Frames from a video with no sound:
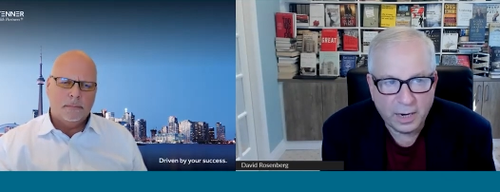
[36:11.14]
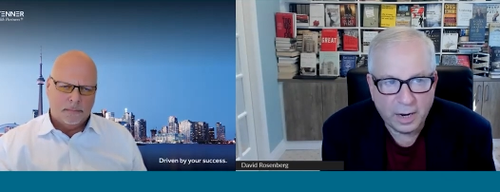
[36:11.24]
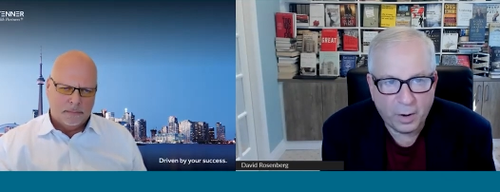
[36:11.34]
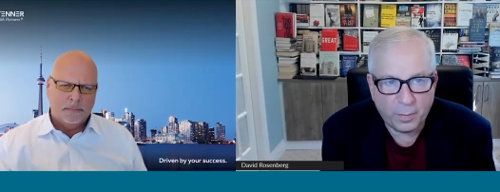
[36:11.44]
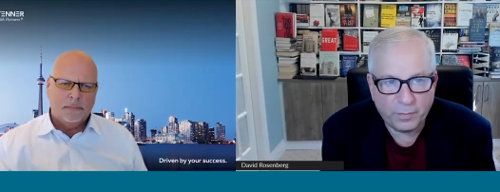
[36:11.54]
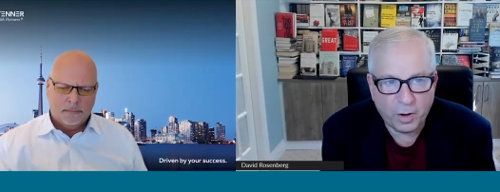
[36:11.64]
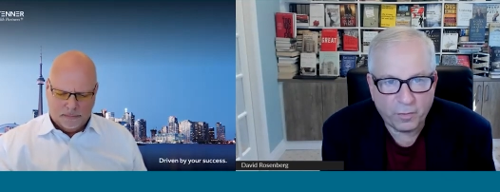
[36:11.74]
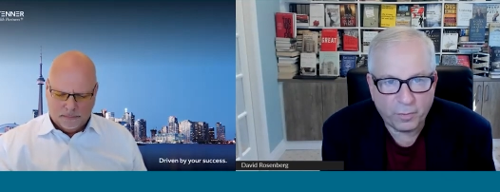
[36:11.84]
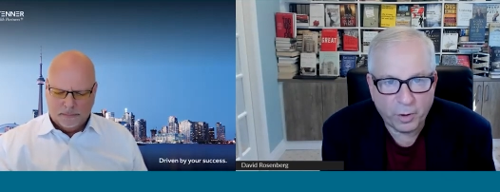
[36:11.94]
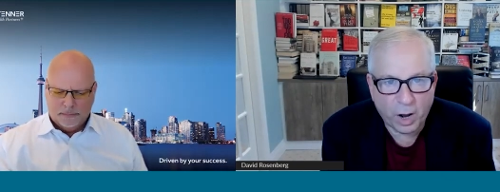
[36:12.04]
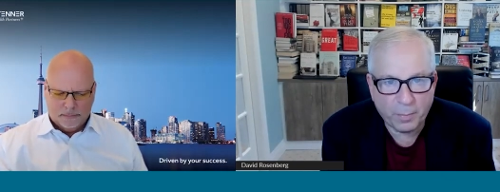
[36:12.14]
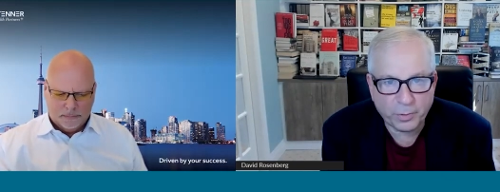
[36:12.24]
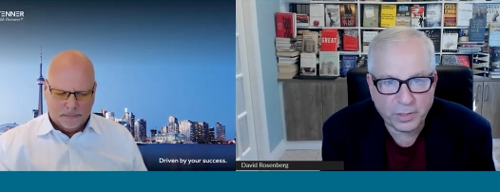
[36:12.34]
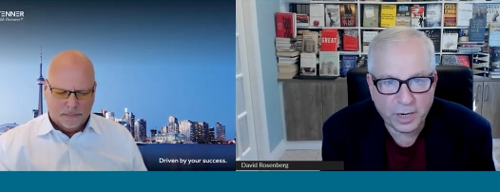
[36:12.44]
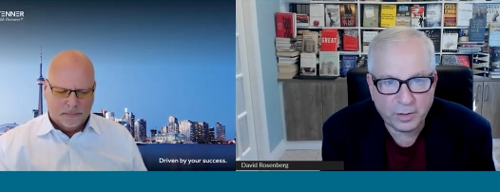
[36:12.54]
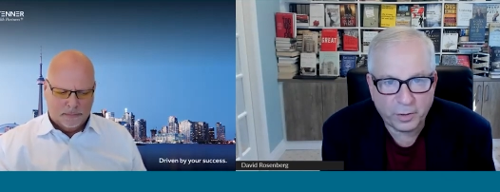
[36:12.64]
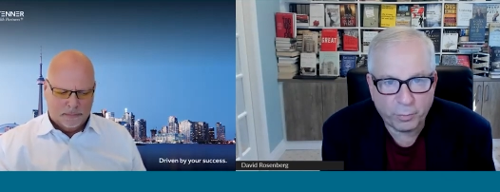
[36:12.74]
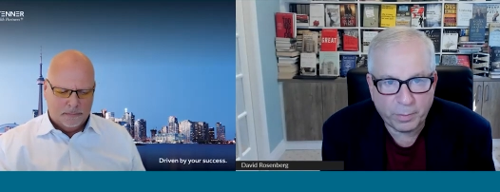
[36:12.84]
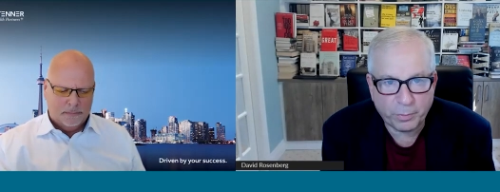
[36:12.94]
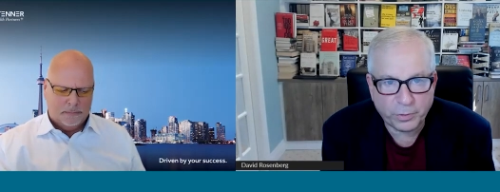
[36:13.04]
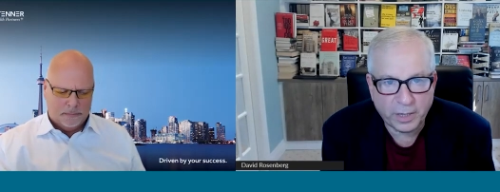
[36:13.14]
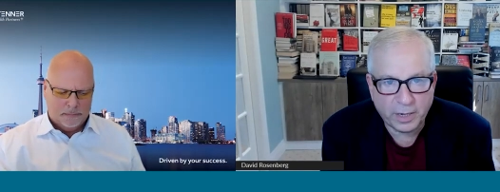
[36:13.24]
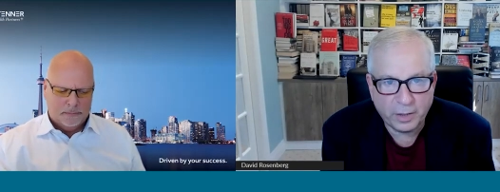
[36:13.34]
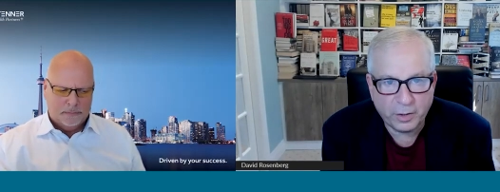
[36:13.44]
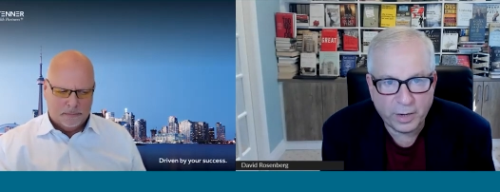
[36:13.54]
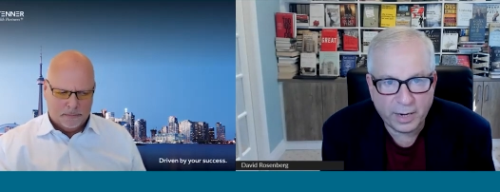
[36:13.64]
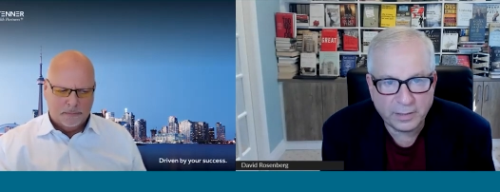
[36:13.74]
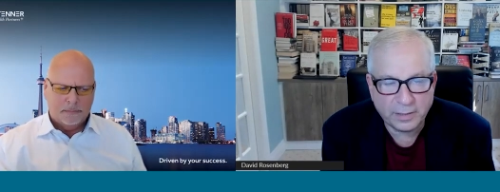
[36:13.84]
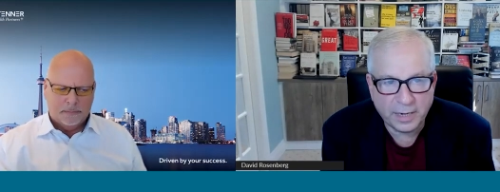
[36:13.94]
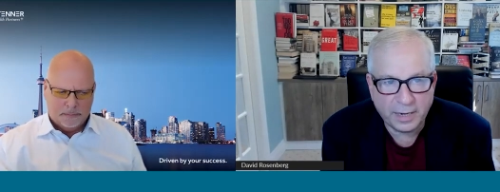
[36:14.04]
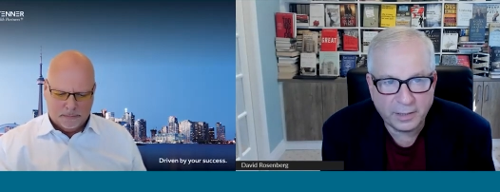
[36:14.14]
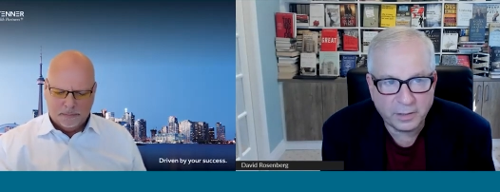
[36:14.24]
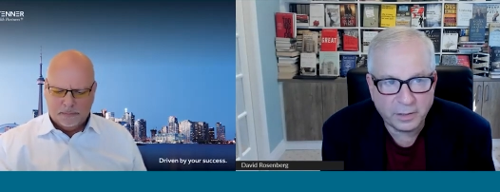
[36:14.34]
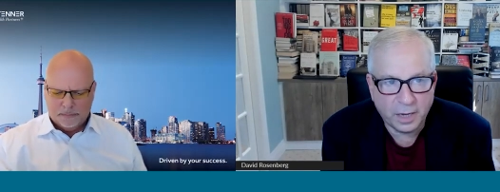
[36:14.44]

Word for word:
Speaker 1: Uh, we've gone from 9% to 3% in the United States.